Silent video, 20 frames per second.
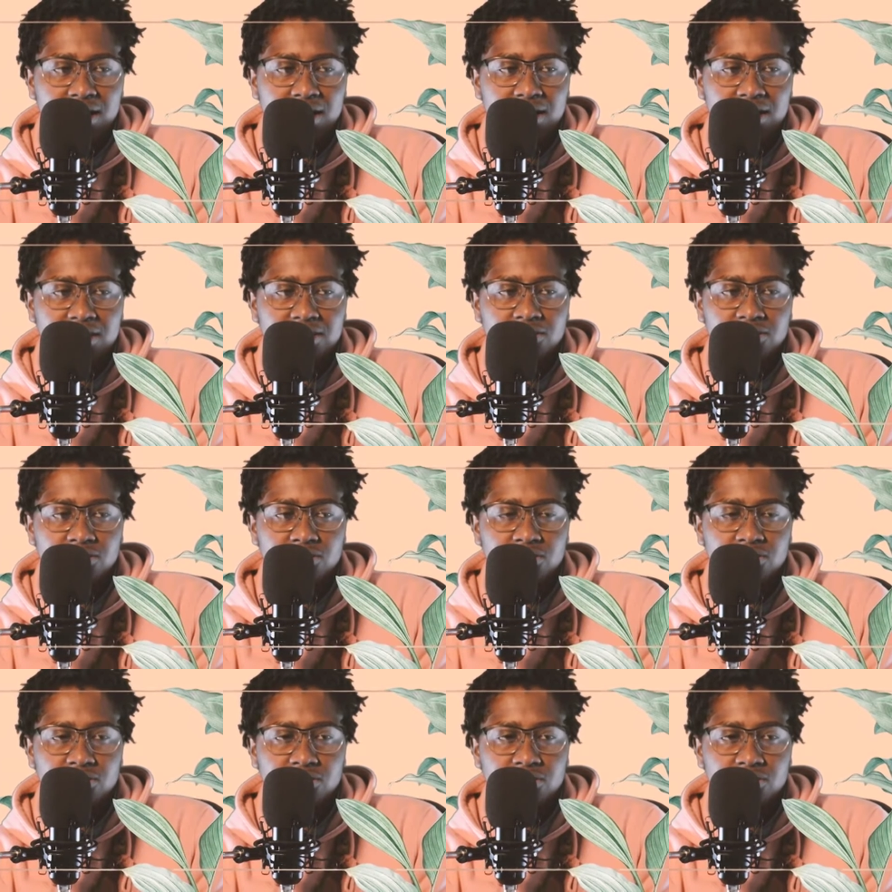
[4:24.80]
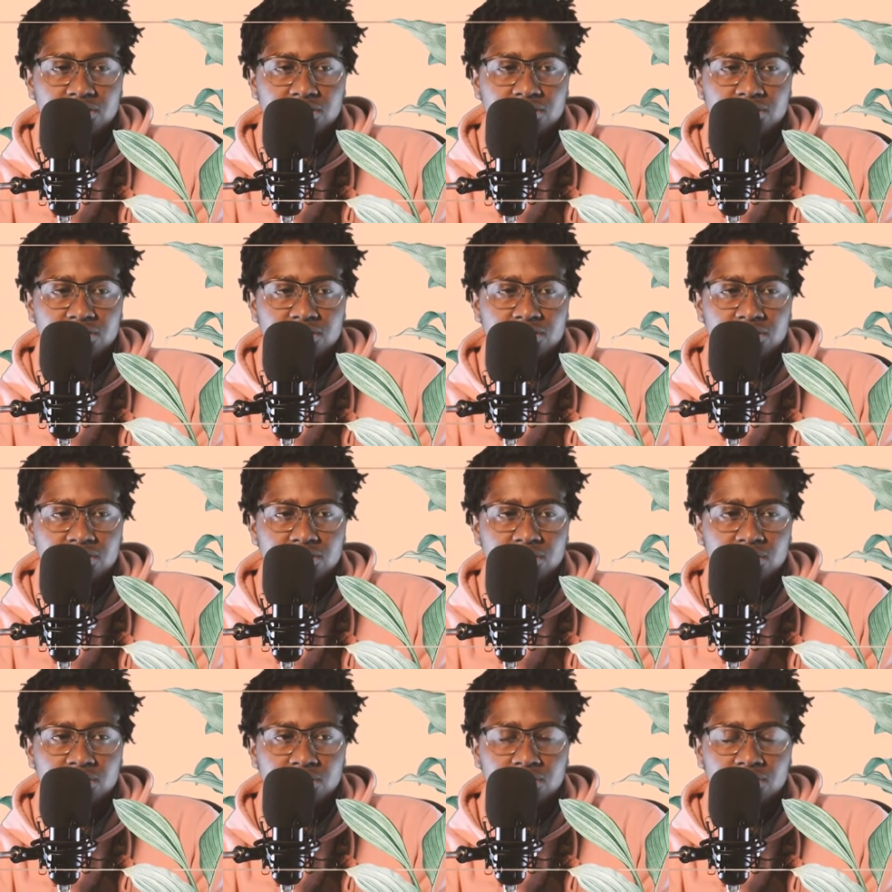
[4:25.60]
I
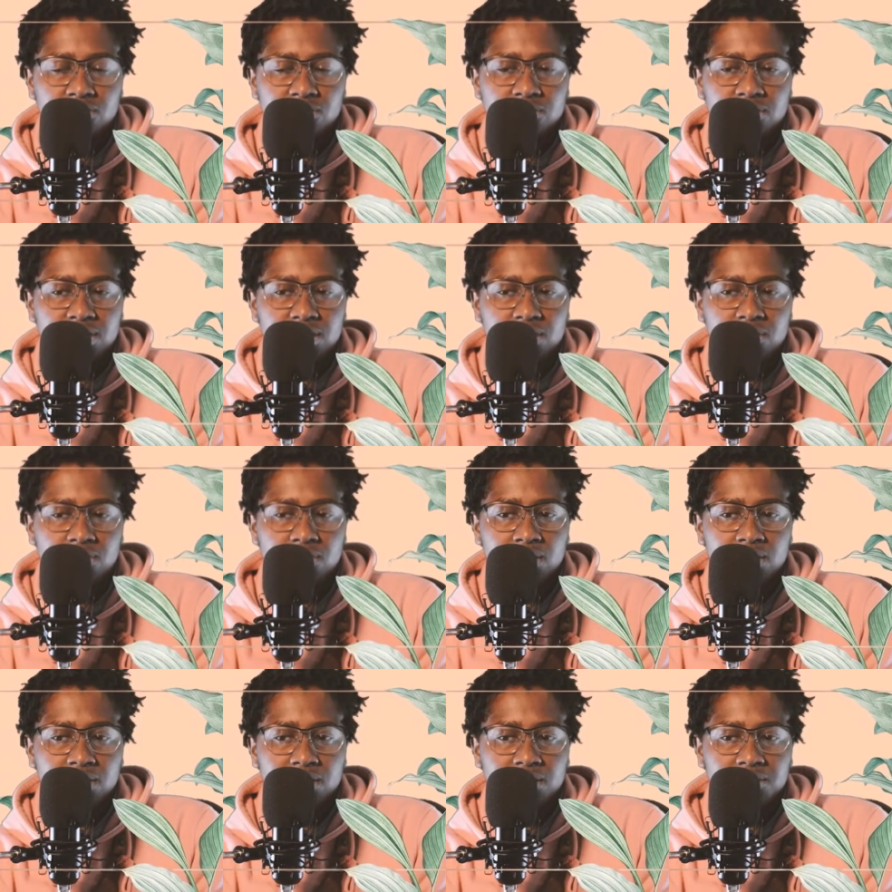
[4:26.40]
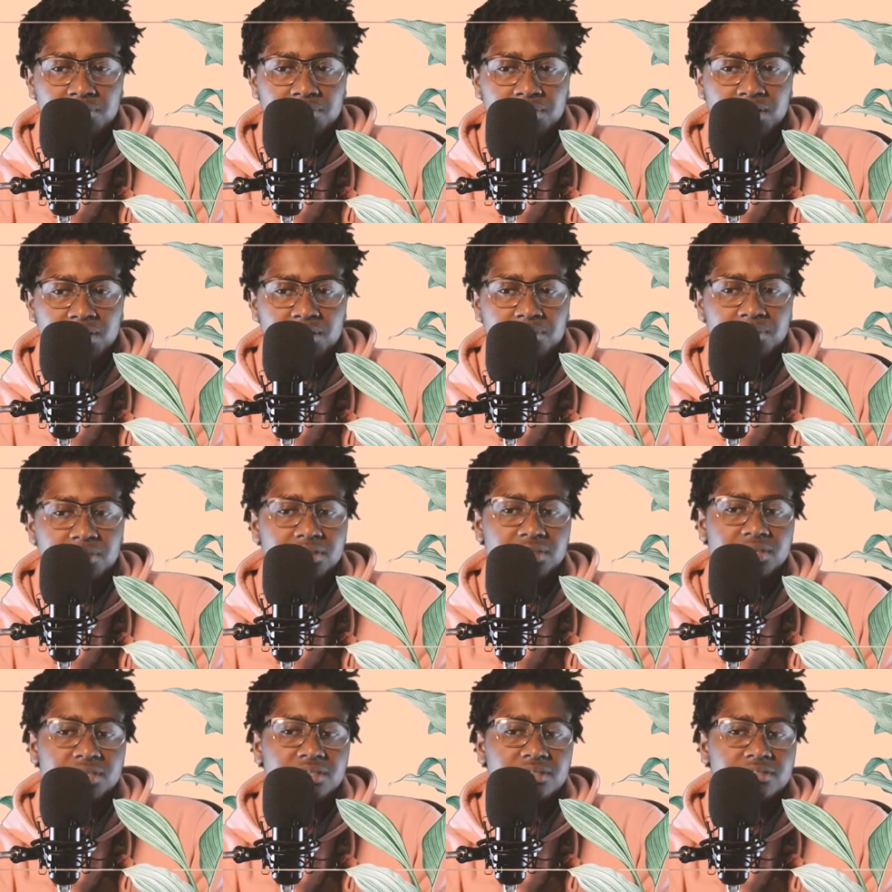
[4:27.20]
don't know how well I'd be able
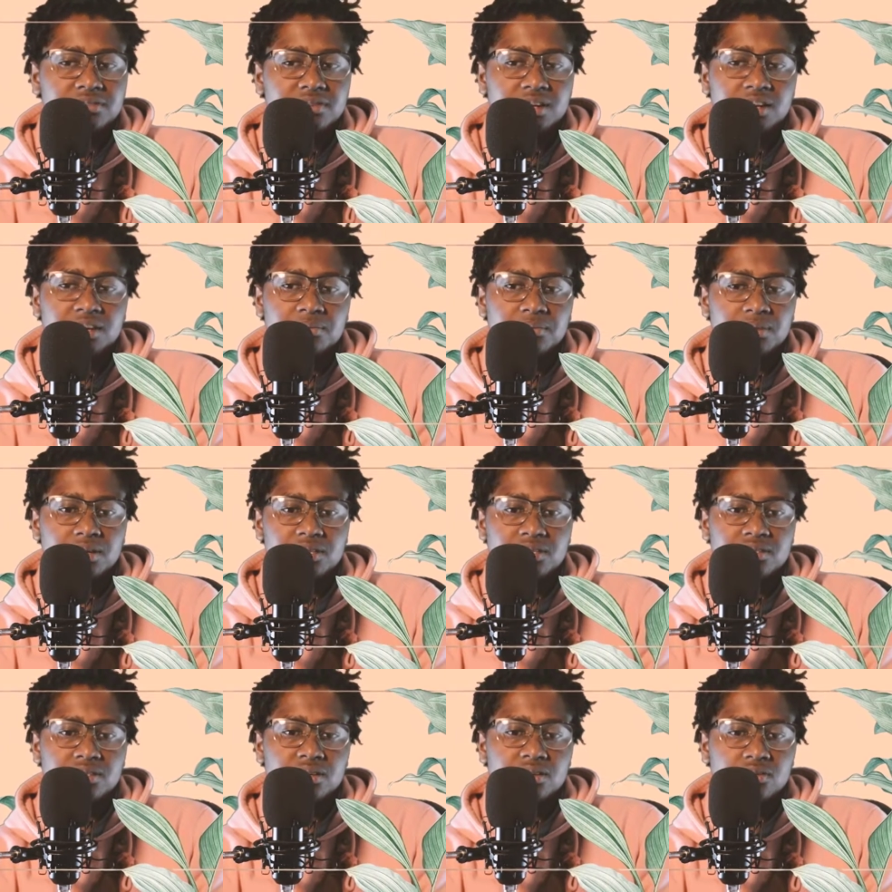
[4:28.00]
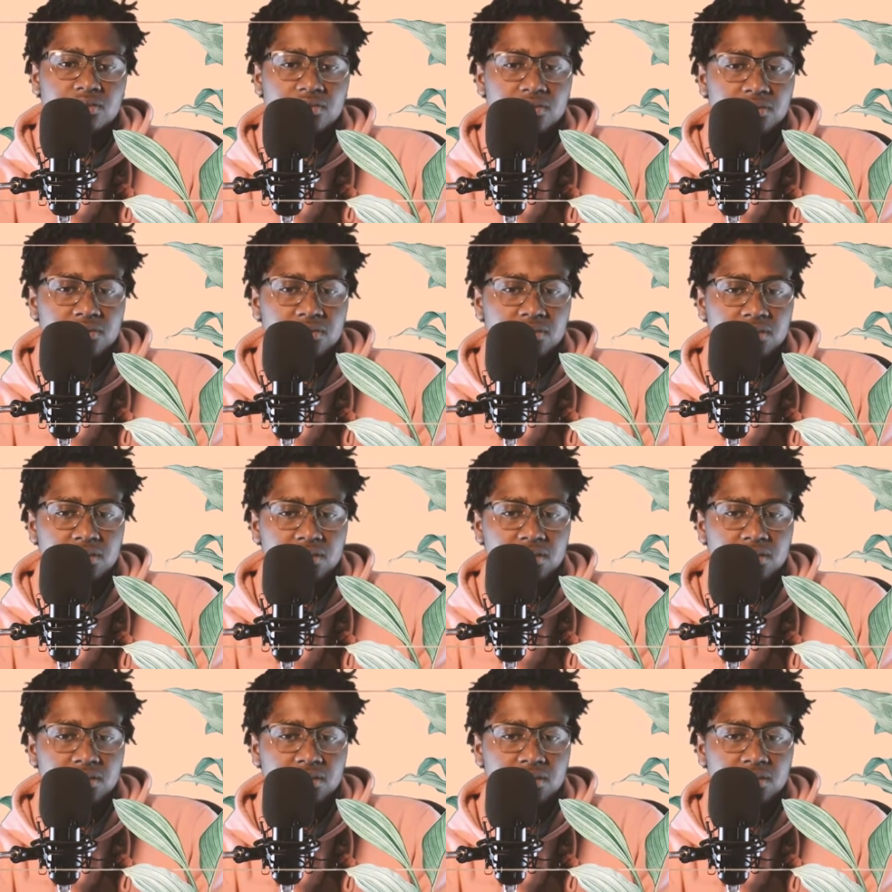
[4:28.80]
to define myself